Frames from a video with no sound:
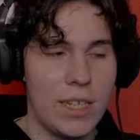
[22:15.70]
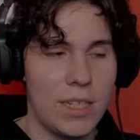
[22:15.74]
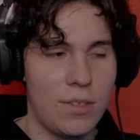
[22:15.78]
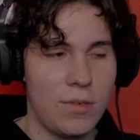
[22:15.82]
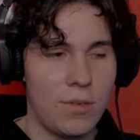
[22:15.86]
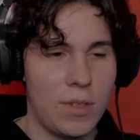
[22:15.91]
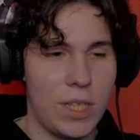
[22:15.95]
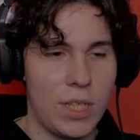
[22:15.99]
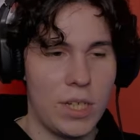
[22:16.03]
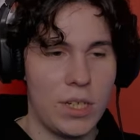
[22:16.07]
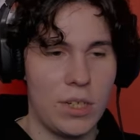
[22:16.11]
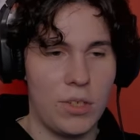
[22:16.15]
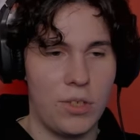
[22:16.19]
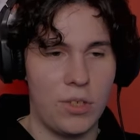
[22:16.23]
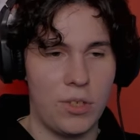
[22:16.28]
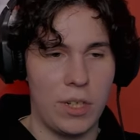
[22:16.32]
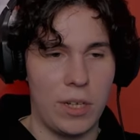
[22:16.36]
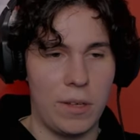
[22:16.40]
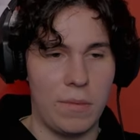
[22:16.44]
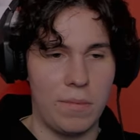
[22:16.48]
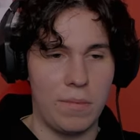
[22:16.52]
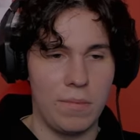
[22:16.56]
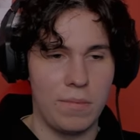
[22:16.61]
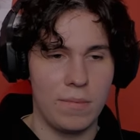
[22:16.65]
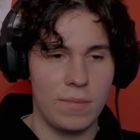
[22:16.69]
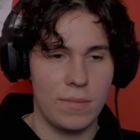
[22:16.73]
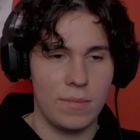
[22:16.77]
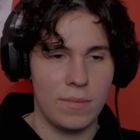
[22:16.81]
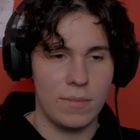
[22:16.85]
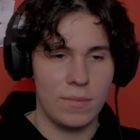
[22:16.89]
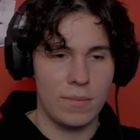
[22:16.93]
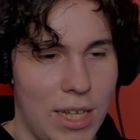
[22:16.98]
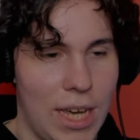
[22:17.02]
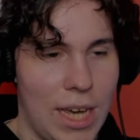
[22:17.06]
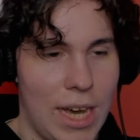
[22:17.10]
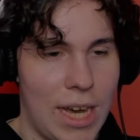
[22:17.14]
has a really good dream.
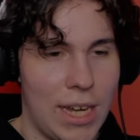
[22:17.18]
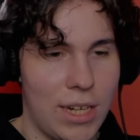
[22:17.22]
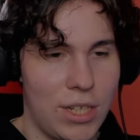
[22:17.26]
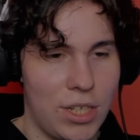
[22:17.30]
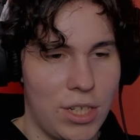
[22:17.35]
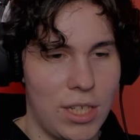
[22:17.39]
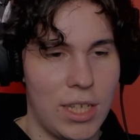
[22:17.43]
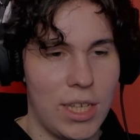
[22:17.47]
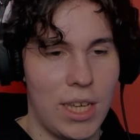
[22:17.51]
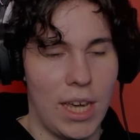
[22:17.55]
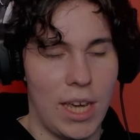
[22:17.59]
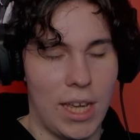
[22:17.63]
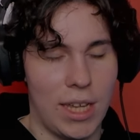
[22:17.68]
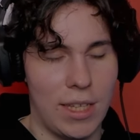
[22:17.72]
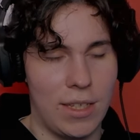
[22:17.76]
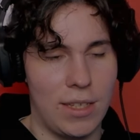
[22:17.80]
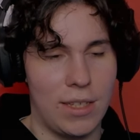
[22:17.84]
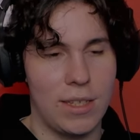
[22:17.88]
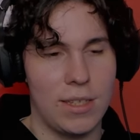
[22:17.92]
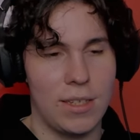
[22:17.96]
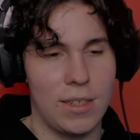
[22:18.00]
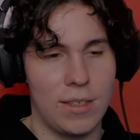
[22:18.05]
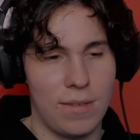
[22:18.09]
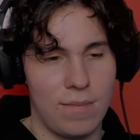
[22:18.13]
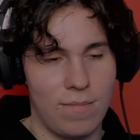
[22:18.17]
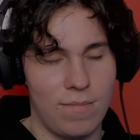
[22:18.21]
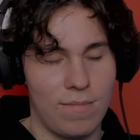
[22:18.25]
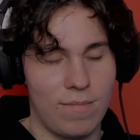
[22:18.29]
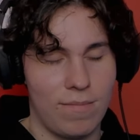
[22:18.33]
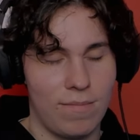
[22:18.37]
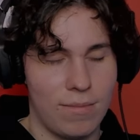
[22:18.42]
He actually is